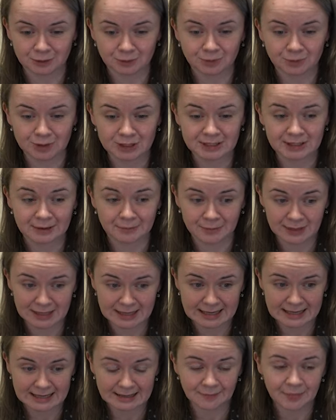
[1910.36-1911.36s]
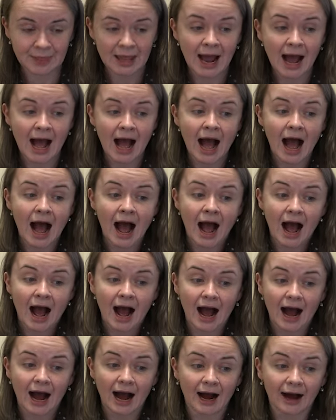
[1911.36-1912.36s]
to be submitted.
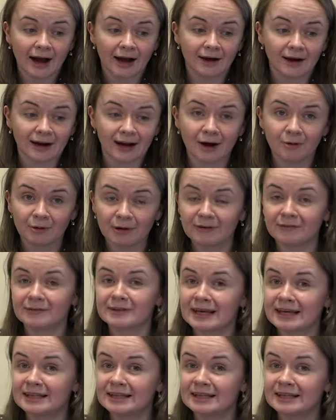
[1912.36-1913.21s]
However,